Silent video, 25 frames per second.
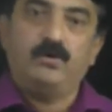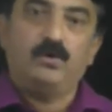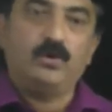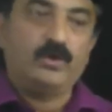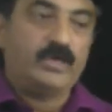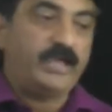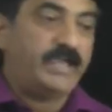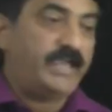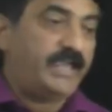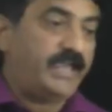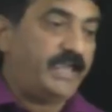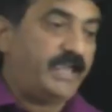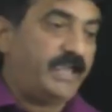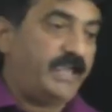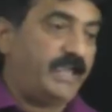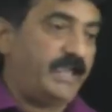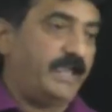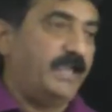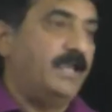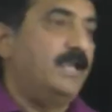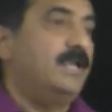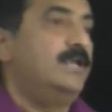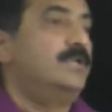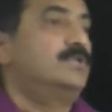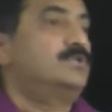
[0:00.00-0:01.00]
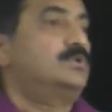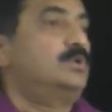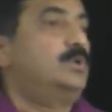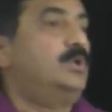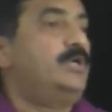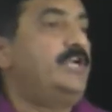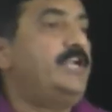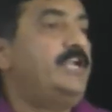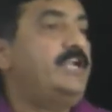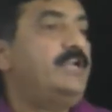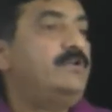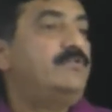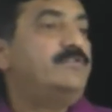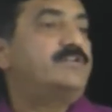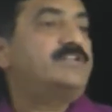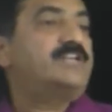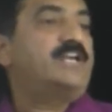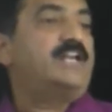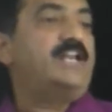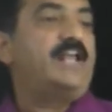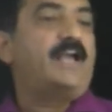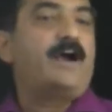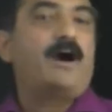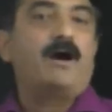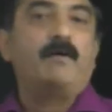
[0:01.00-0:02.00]
Okay, so
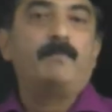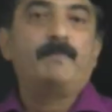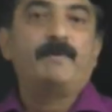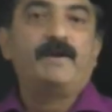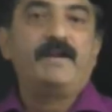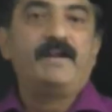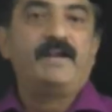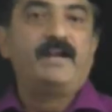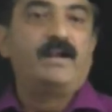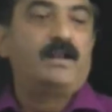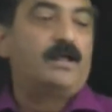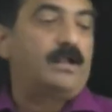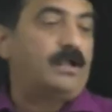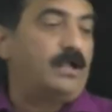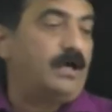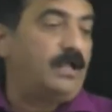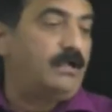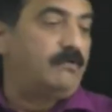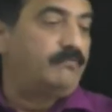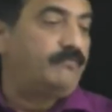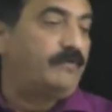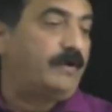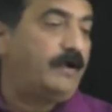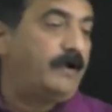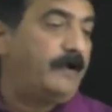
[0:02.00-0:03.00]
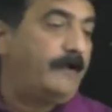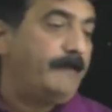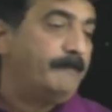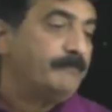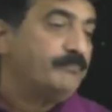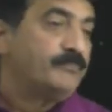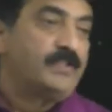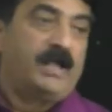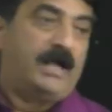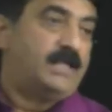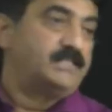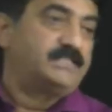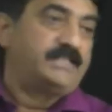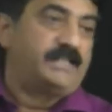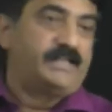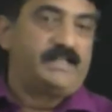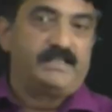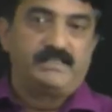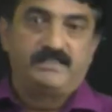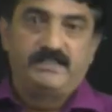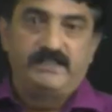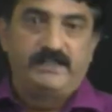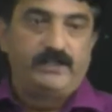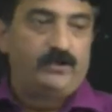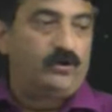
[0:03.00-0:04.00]
individually operated on alpha,
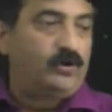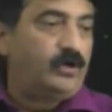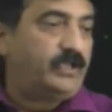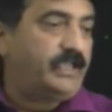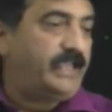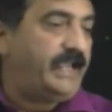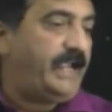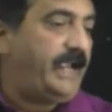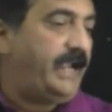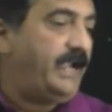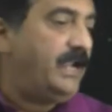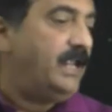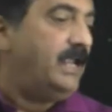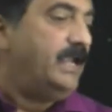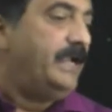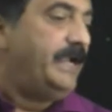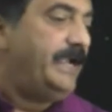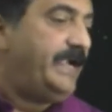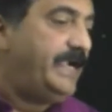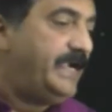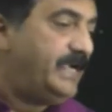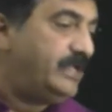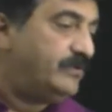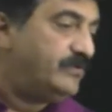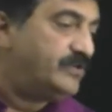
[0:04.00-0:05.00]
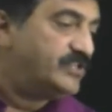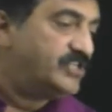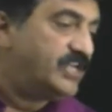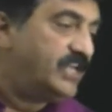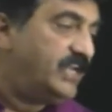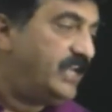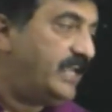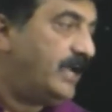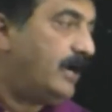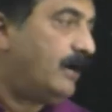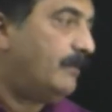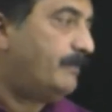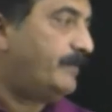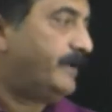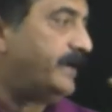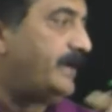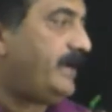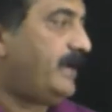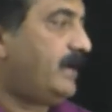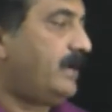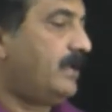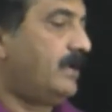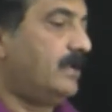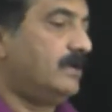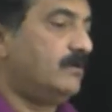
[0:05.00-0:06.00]
0 ket, individually
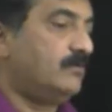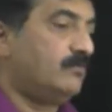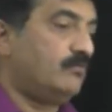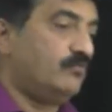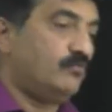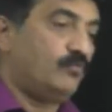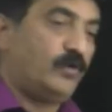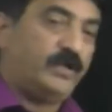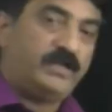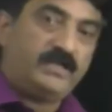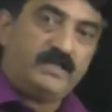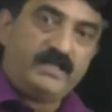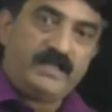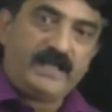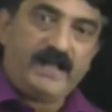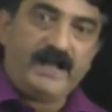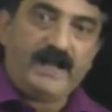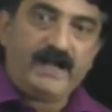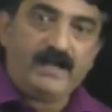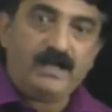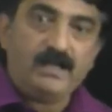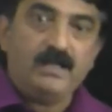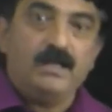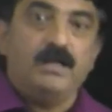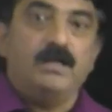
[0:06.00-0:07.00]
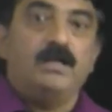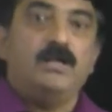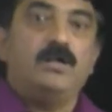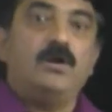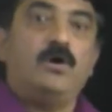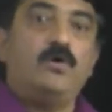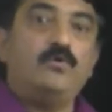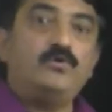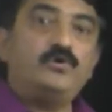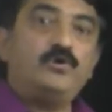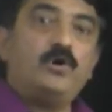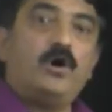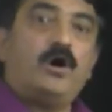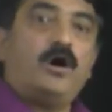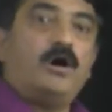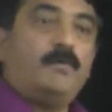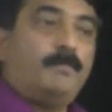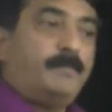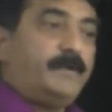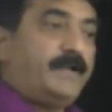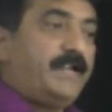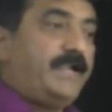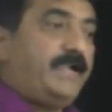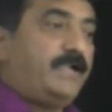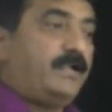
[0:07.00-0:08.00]
operated on 1 ket. Now you
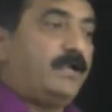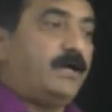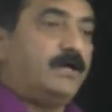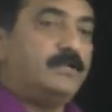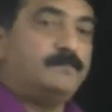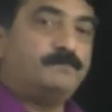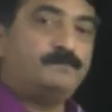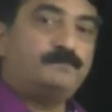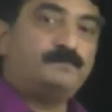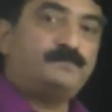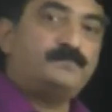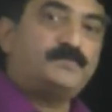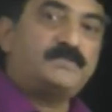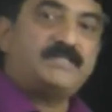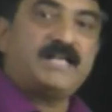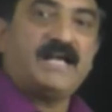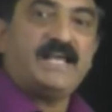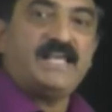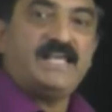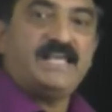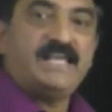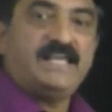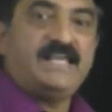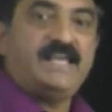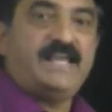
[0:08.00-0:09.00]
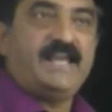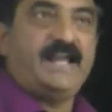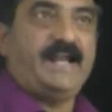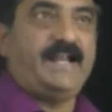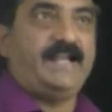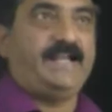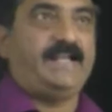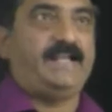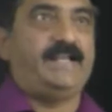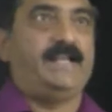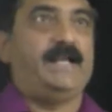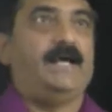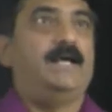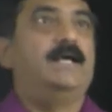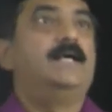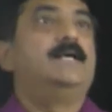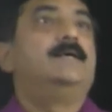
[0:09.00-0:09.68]
operate on psi ket.